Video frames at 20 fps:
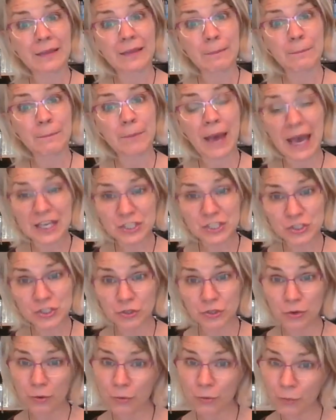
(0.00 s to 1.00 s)

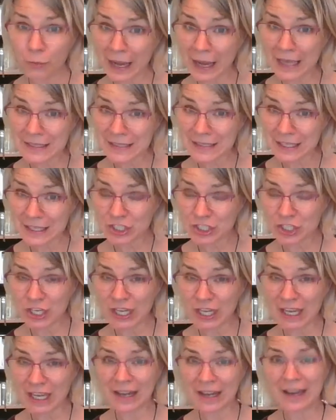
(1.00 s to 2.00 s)
pastured raised
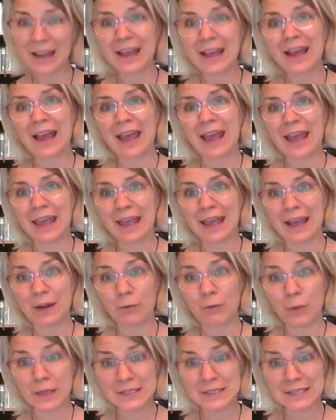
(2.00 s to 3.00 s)
chicken,
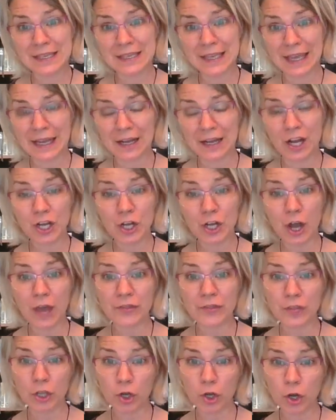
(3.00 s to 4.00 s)
and once again
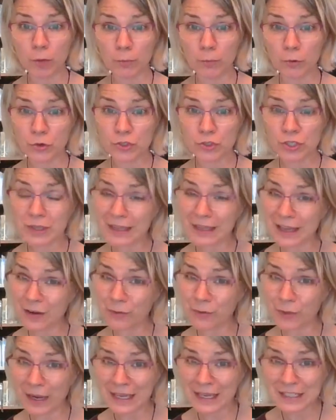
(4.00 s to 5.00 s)
not the commercially
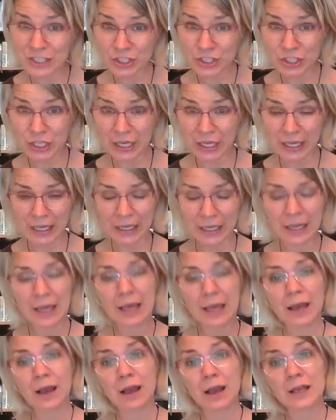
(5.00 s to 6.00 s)
raised chicken.
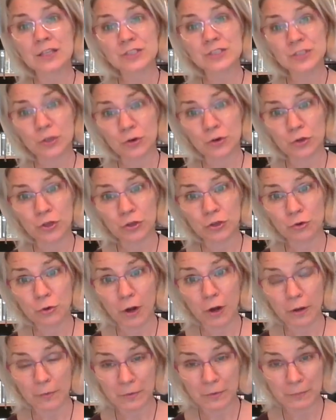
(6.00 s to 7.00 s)
So you
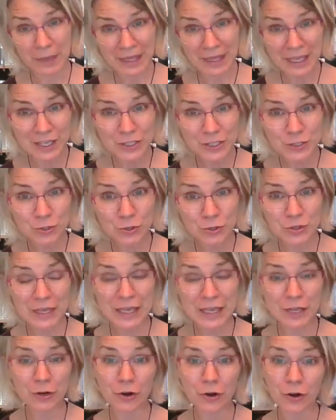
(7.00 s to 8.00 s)
are making sure
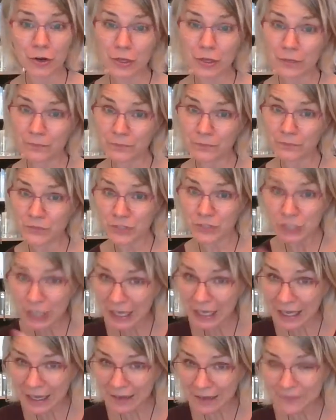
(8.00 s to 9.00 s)
that your
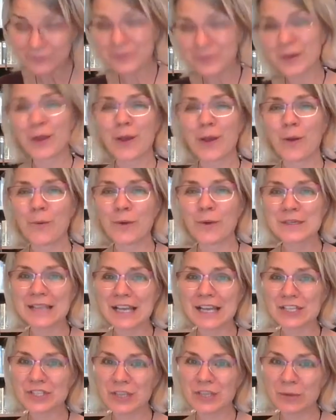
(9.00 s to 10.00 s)
chicken was
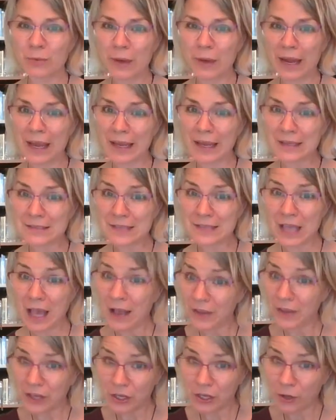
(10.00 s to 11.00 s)
actually raised,
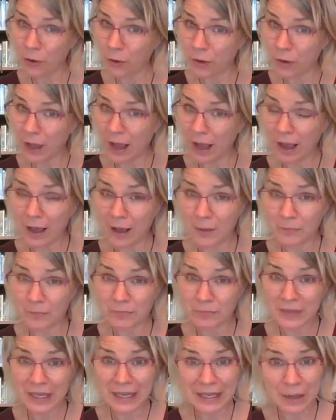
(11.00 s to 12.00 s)

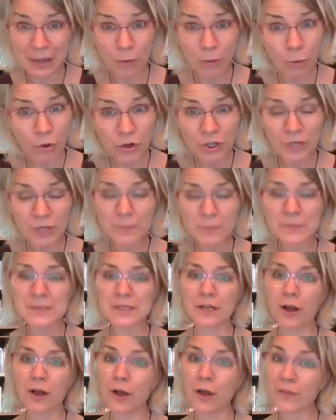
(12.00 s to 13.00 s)
eating worms
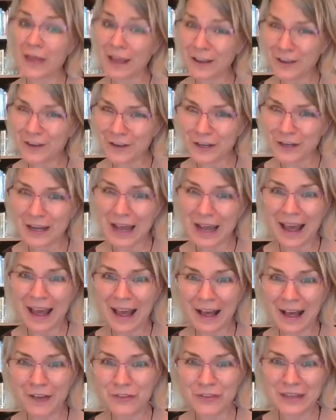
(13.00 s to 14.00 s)
and all that good
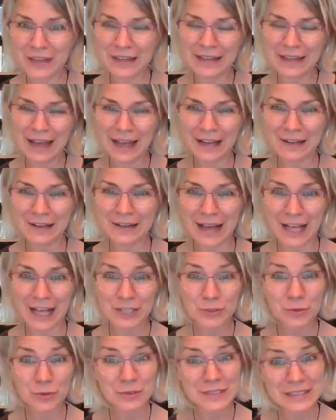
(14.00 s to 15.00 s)
healthy
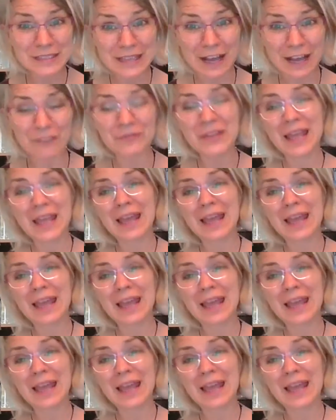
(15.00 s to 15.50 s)
natural stuff,